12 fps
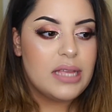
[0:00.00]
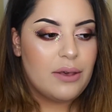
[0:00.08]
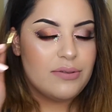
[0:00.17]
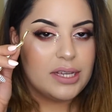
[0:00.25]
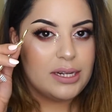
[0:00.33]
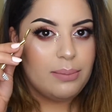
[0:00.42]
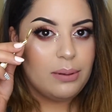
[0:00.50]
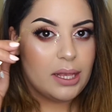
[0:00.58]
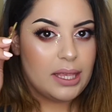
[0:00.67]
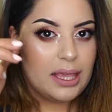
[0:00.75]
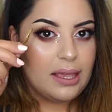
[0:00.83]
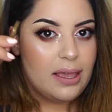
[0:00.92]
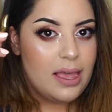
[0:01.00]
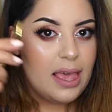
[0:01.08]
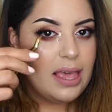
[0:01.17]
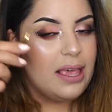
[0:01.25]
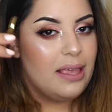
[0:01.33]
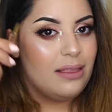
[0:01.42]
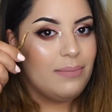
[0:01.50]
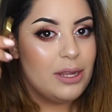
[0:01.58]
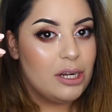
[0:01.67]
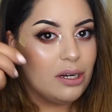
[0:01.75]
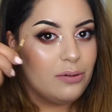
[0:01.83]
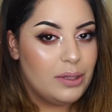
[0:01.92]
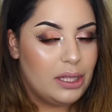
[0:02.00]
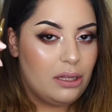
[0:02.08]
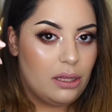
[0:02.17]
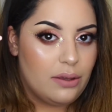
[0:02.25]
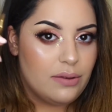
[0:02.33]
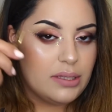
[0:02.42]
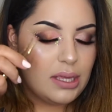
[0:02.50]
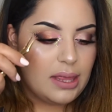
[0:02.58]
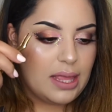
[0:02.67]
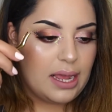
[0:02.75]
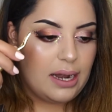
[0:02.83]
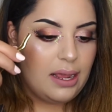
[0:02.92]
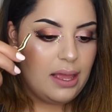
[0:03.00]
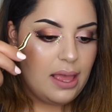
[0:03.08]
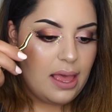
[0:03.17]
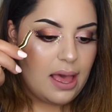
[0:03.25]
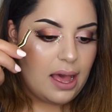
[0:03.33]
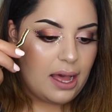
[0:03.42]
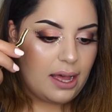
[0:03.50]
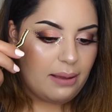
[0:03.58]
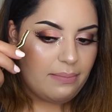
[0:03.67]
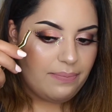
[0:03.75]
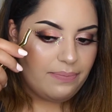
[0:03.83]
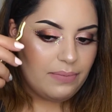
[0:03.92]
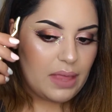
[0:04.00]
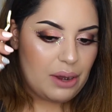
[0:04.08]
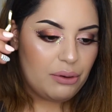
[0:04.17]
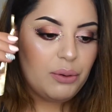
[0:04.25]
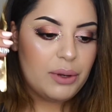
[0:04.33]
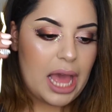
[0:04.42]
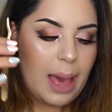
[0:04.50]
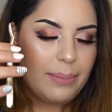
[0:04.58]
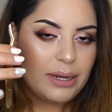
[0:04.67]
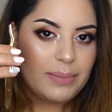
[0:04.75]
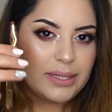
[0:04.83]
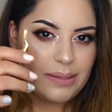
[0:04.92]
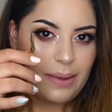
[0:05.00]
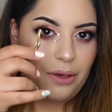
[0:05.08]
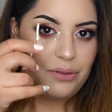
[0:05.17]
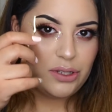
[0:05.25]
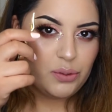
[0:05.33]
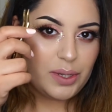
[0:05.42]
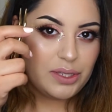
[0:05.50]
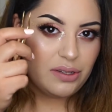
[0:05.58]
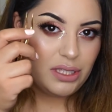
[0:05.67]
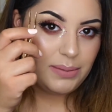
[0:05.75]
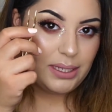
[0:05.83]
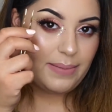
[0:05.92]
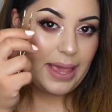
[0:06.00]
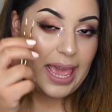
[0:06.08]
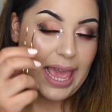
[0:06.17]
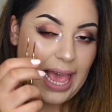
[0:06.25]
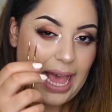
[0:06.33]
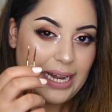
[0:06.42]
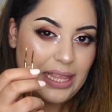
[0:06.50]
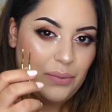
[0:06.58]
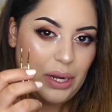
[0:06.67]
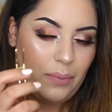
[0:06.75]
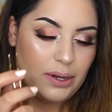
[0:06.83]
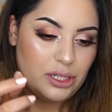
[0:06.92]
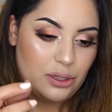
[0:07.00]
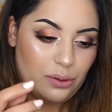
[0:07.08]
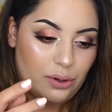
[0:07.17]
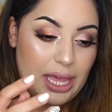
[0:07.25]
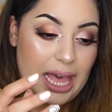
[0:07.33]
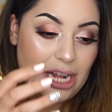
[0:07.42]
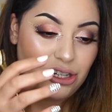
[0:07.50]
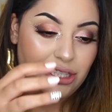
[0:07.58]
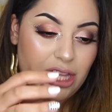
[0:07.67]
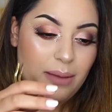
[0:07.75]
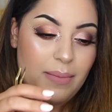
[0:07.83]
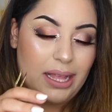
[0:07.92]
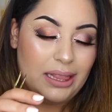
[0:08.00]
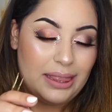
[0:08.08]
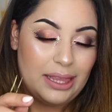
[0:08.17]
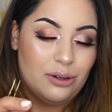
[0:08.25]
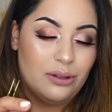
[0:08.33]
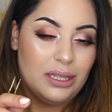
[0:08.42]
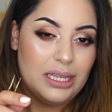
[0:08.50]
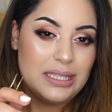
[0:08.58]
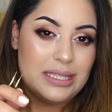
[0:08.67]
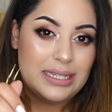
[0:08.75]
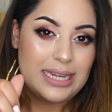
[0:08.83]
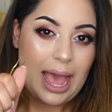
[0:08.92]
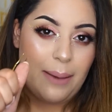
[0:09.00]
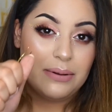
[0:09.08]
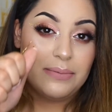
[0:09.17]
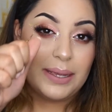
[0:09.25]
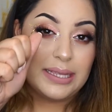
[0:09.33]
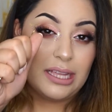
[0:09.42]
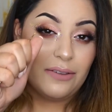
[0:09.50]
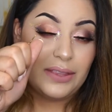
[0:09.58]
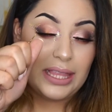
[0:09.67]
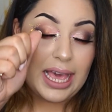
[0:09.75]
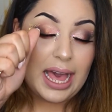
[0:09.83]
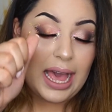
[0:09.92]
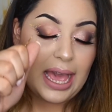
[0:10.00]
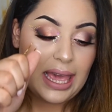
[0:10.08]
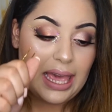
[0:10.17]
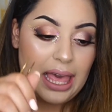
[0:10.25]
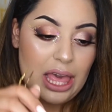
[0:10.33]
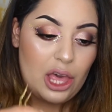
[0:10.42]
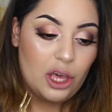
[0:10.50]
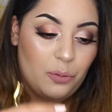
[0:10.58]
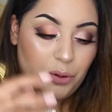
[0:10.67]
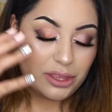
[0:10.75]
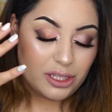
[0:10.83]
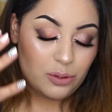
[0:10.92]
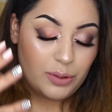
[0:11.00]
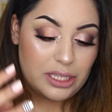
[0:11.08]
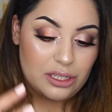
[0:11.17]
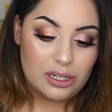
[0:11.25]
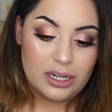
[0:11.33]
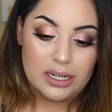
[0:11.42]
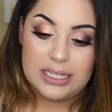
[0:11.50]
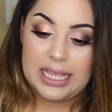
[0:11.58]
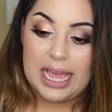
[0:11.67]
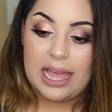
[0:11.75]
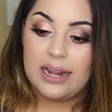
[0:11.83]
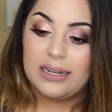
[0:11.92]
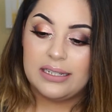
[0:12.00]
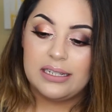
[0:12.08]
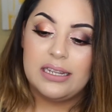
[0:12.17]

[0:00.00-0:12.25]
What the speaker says: I was kind of plucking in the mirror really close, and then I don't know what happened, but somehow the tweezers slipped out of my hand, and then when I went to go catch them, I literally stabbed myself in the eye with the tweezers, and